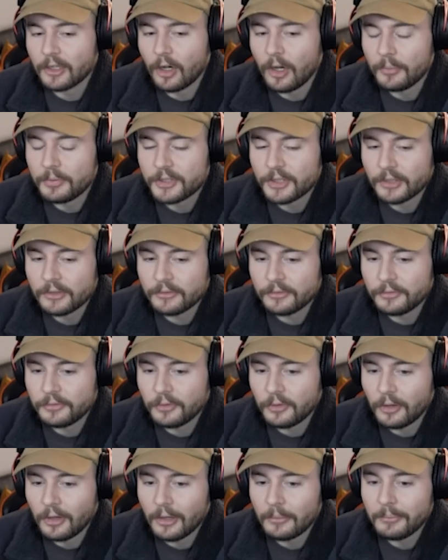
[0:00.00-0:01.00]
option
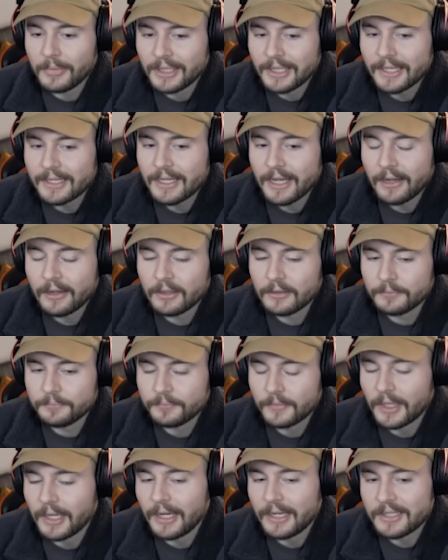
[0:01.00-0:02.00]
for mid lane Kayle
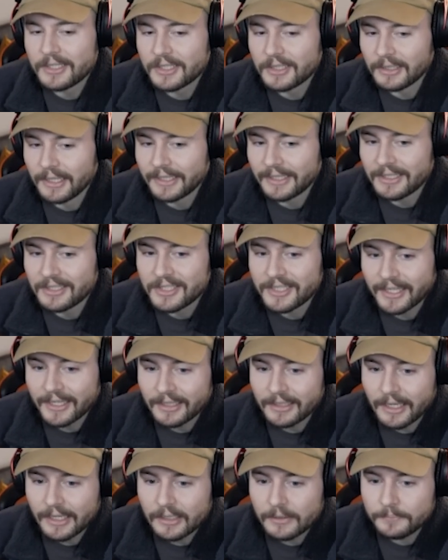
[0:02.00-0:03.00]
as like a
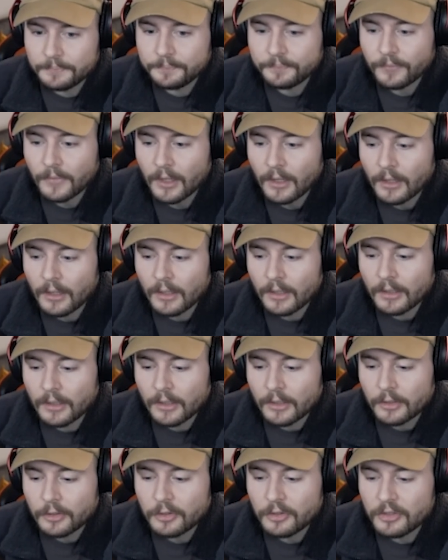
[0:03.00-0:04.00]
second item,
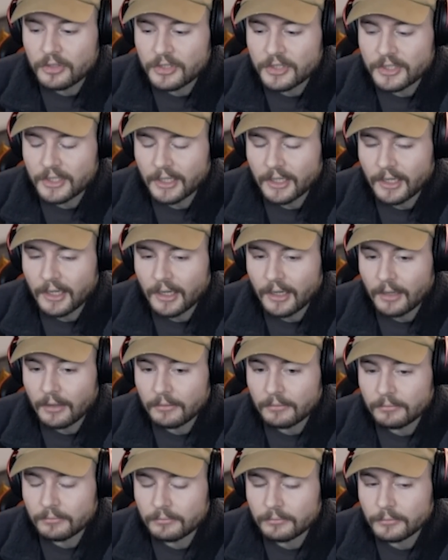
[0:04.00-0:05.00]
because
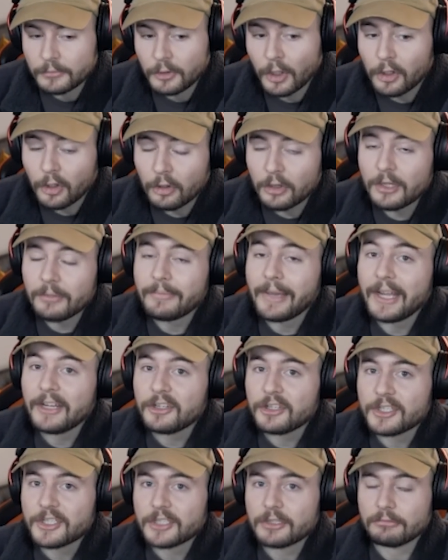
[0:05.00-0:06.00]
not only
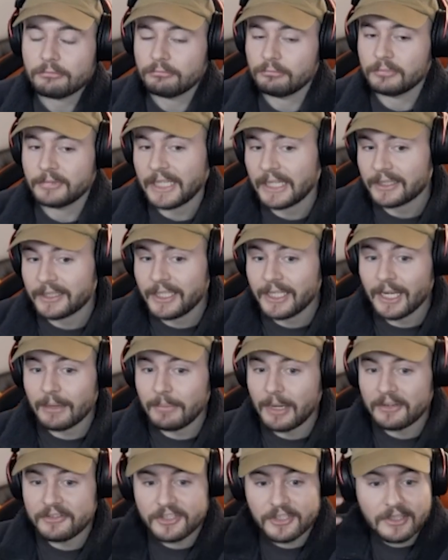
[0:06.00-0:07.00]
mages got giga
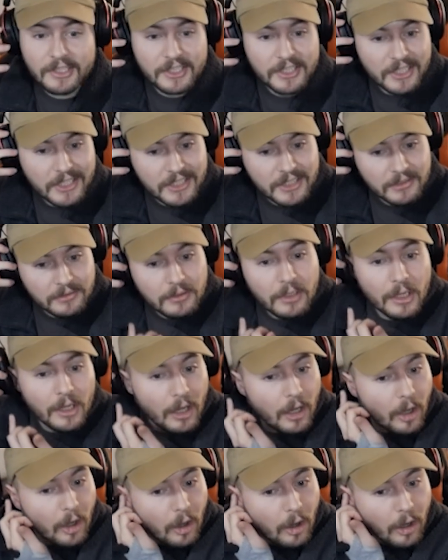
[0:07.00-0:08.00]
buffs this season,
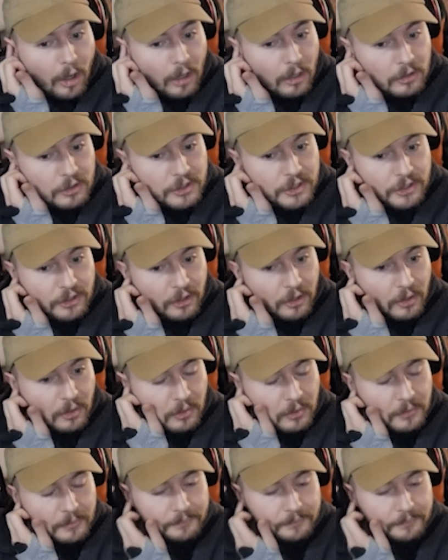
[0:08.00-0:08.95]
also